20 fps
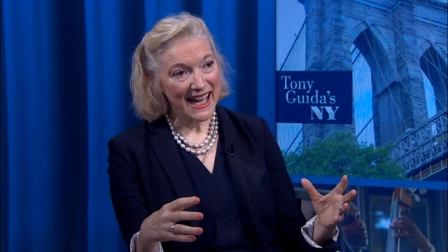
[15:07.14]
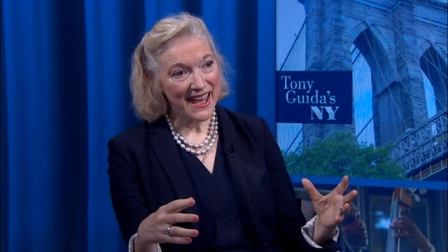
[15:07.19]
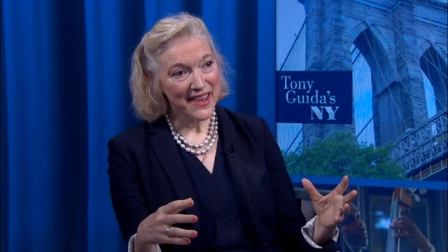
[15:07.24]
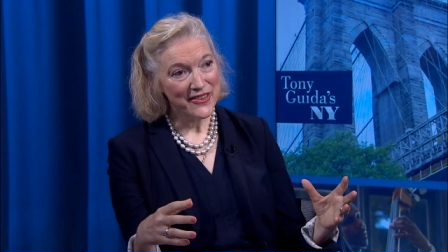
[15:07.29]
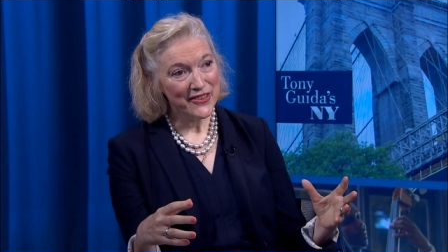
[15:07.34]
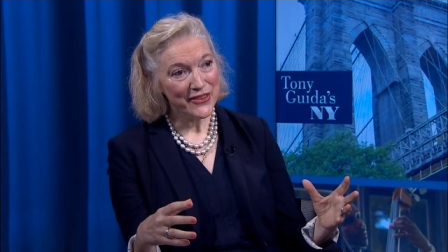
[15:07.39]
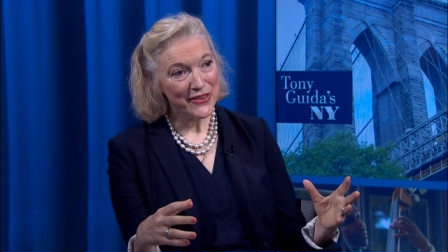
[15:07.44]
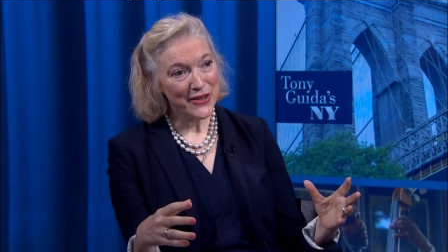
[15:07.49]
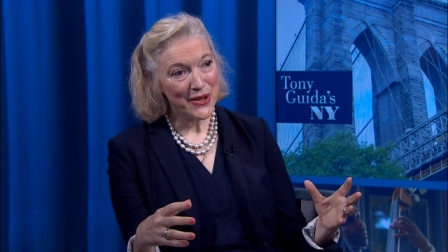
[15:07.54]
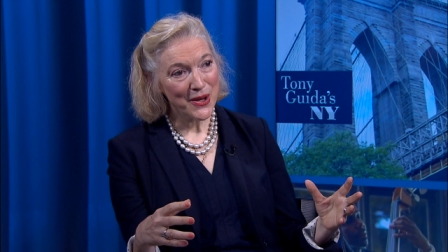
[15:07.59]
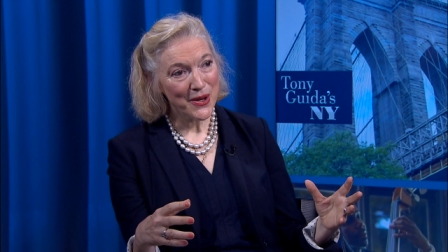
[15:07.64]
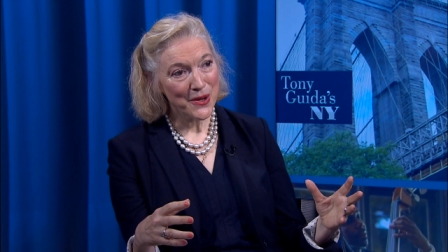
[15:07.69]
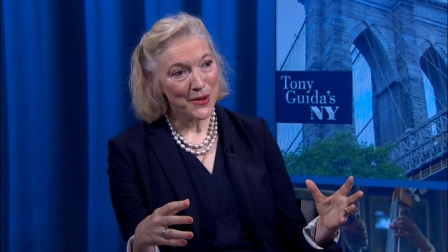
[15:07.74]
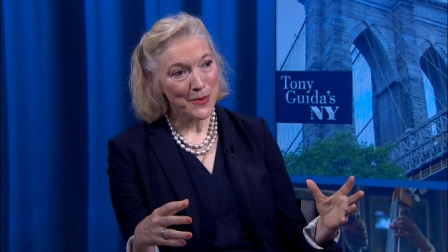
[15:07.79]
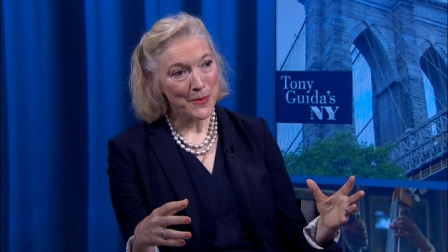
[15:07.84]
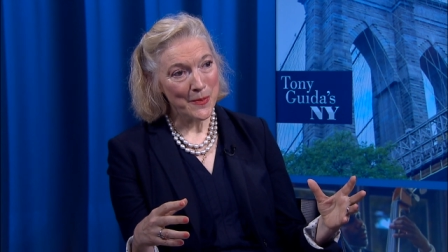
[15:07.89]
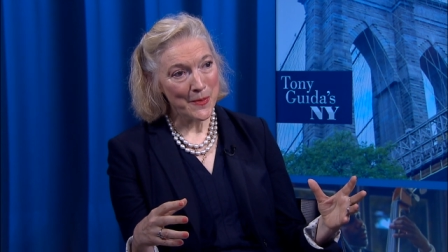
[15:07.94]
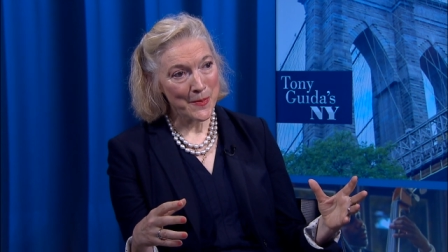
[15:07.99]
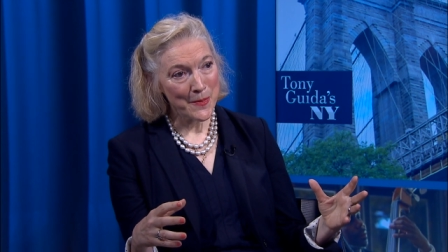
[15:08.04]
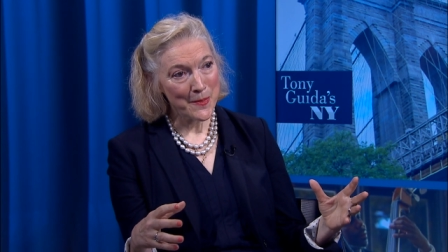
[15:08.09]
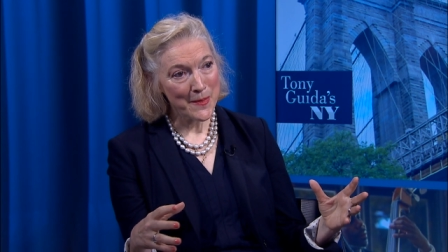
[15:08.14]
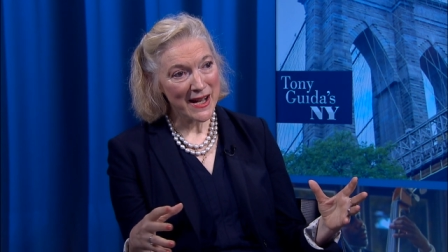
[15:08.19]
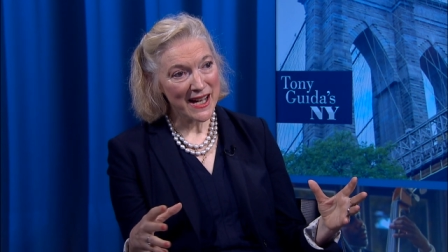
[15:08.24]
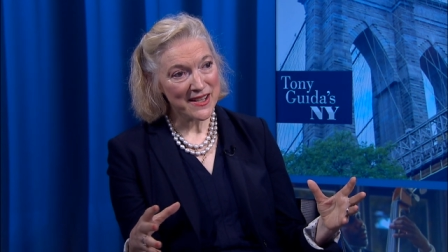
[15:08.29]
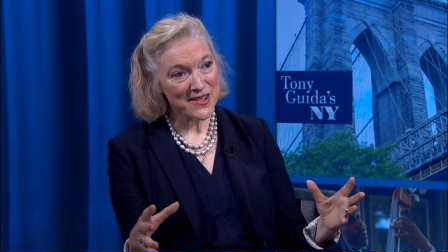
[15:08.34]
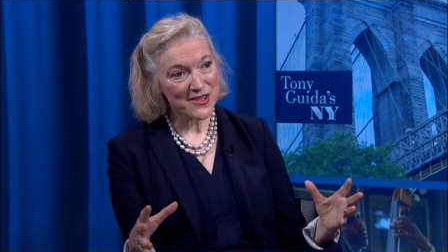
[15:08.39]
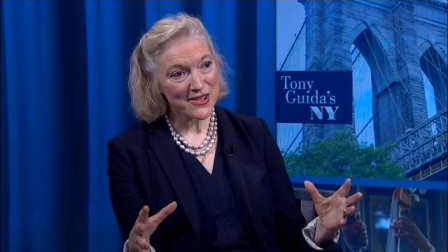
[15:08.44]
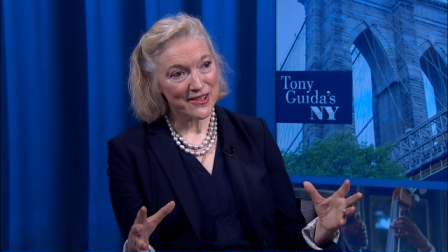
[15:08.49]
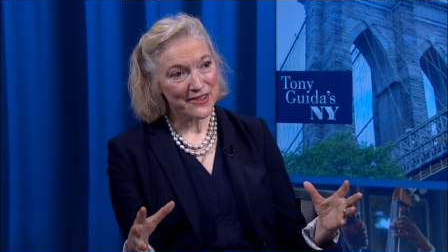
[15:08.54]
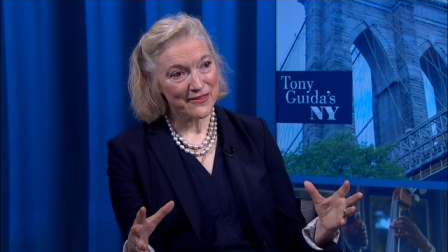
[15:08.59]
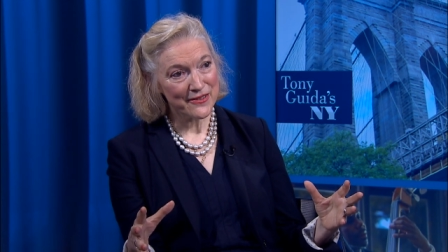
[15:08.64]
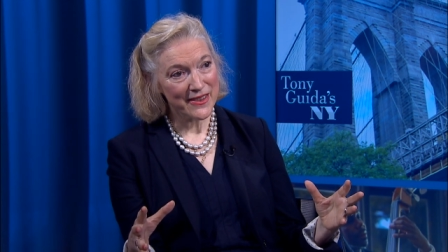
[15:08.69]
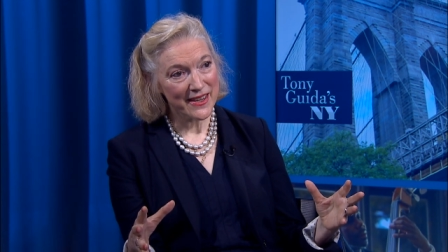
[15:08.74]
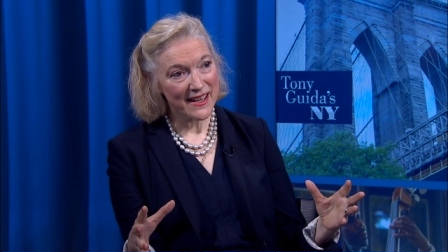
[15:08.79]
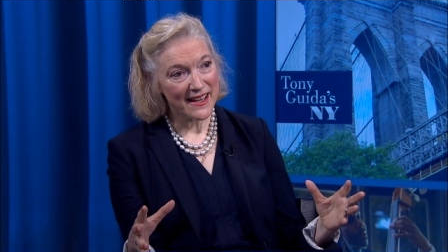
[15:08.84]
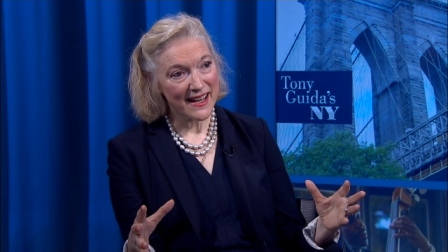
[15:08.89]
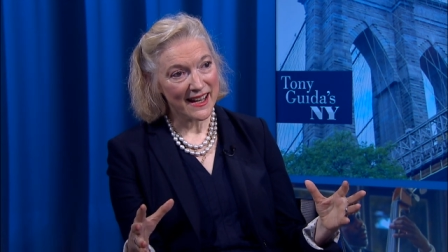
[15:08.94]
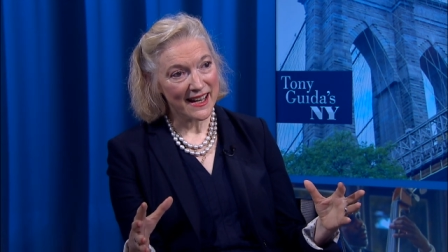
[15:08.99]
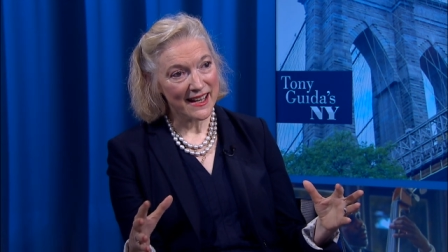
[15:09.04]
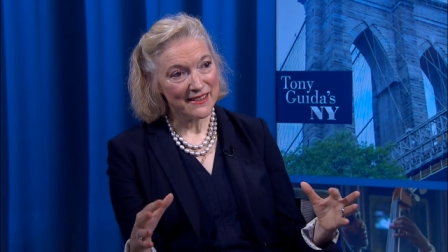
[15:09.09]
And so much of
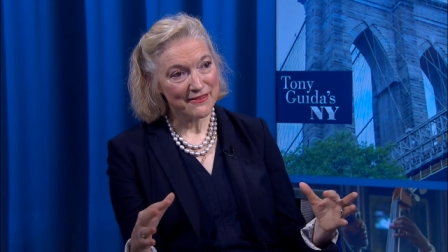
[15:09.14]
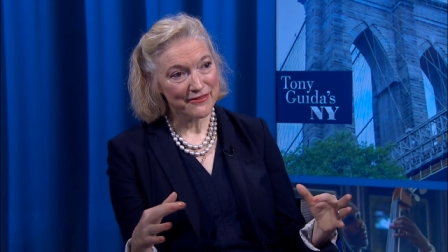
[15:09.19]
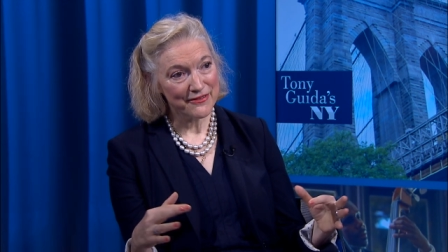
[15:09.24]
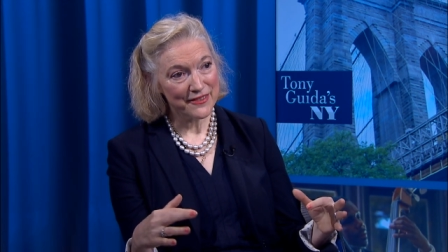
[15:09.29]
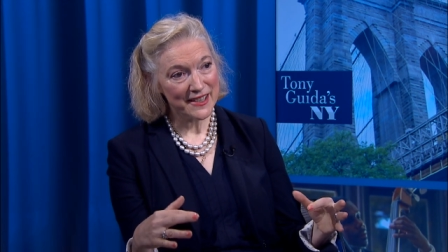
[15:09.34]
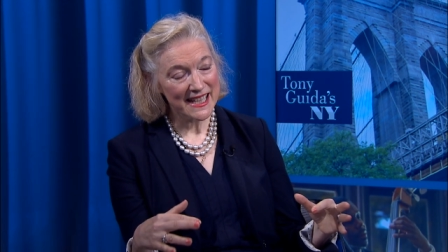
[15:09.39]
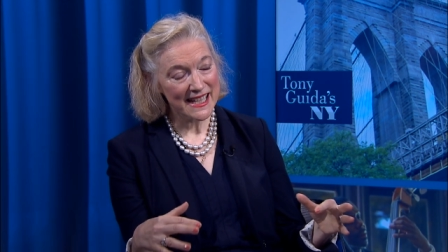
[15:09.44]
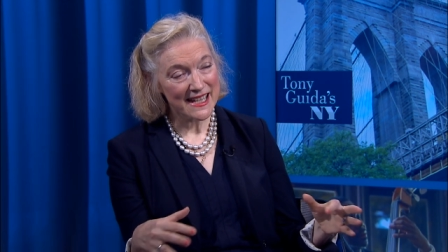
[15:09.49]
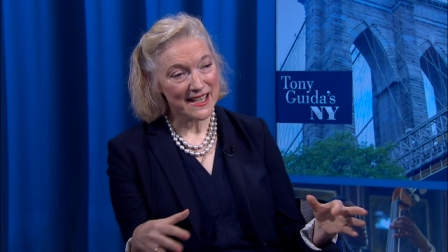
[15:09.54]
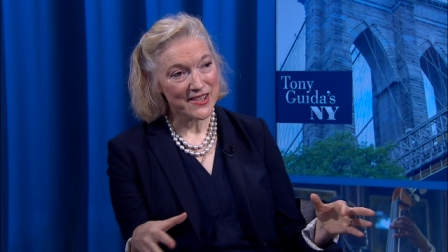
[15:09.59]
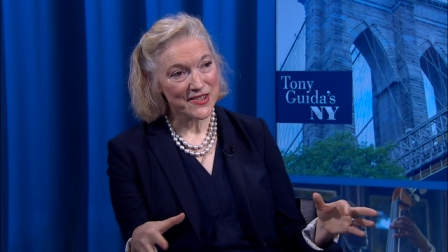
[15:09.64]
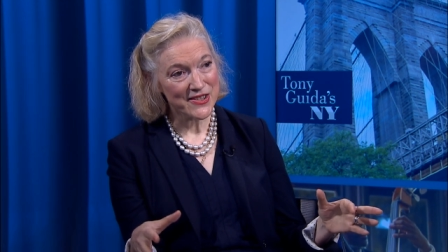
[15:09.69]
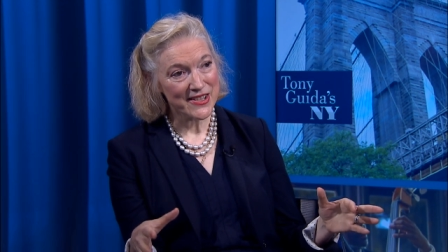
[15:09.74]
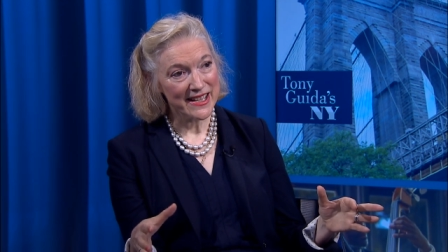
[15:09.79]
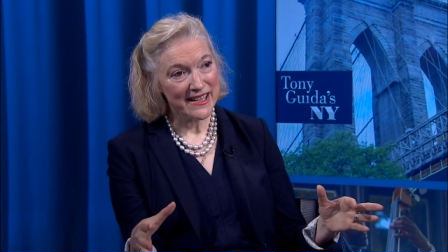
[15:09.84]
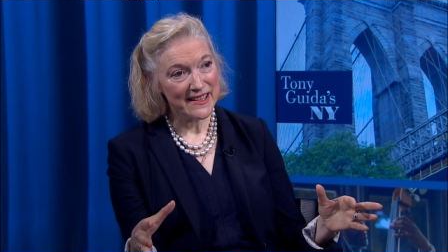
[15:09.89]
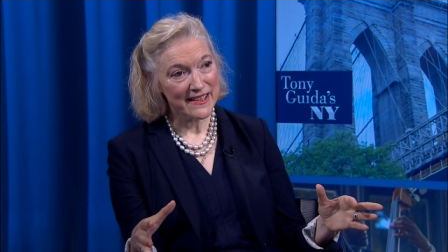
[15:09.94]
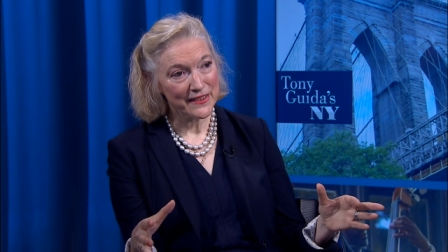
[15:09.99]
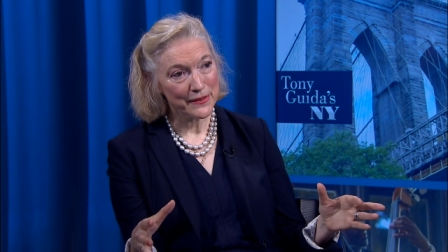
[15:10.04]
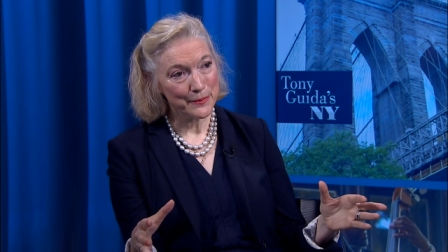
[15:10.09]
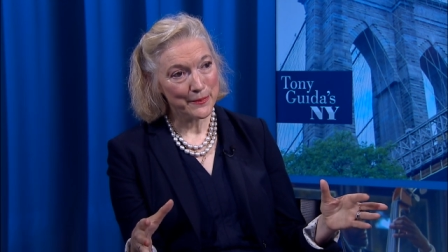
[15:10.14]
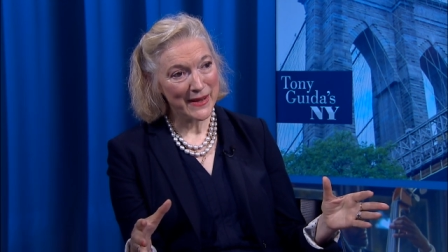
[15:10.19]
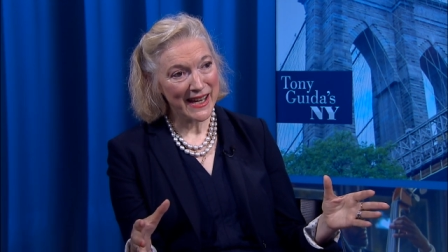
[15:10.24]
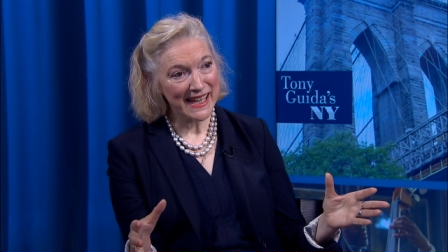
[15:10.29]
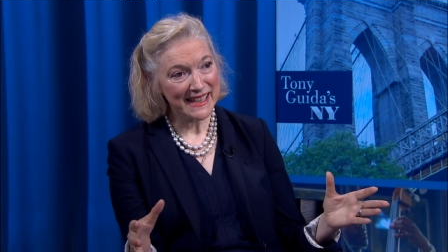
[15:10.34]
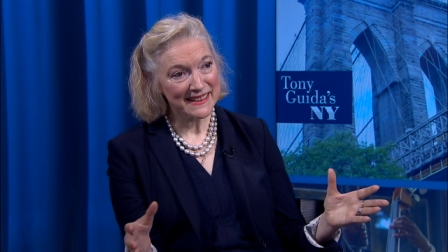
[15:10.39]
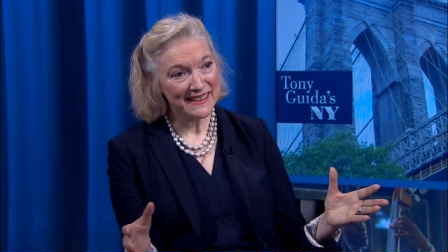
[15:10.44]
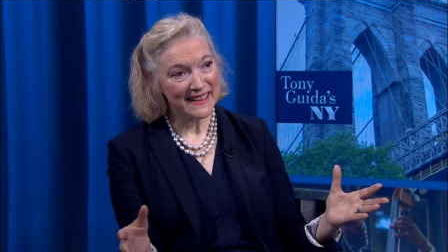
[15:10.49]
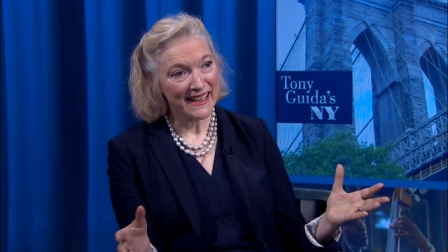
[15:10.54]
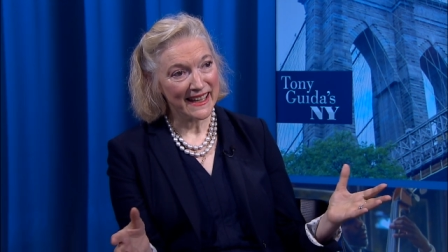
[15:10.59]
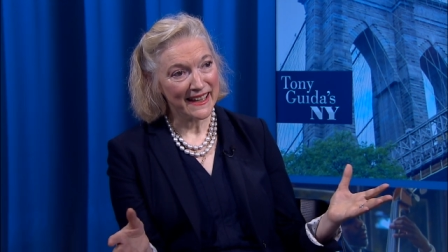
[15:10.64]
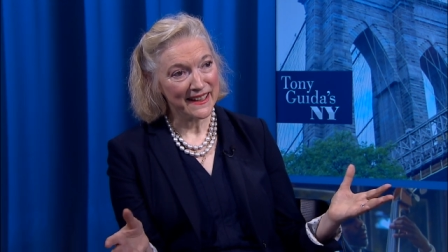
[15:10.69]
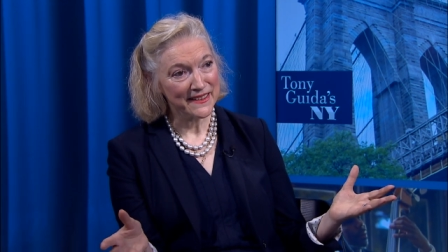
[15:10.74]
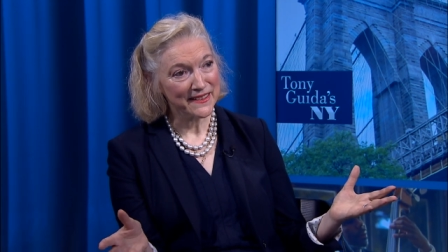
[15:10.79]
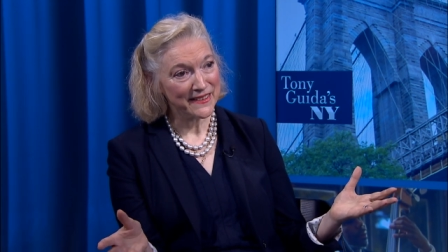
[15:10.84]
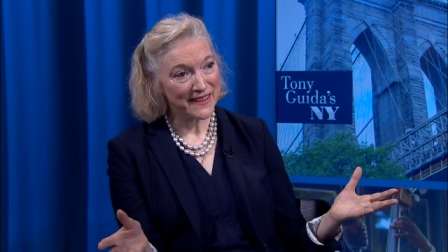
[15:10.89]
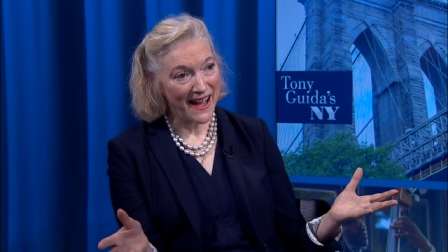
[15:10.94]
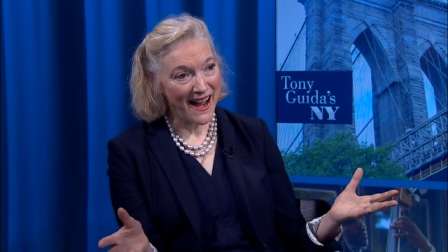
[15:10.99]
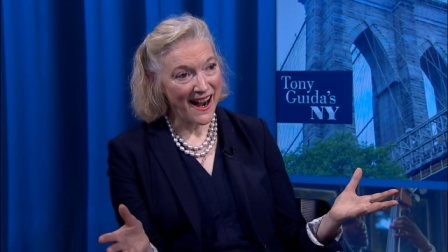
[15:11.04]
the unfinished in his paintings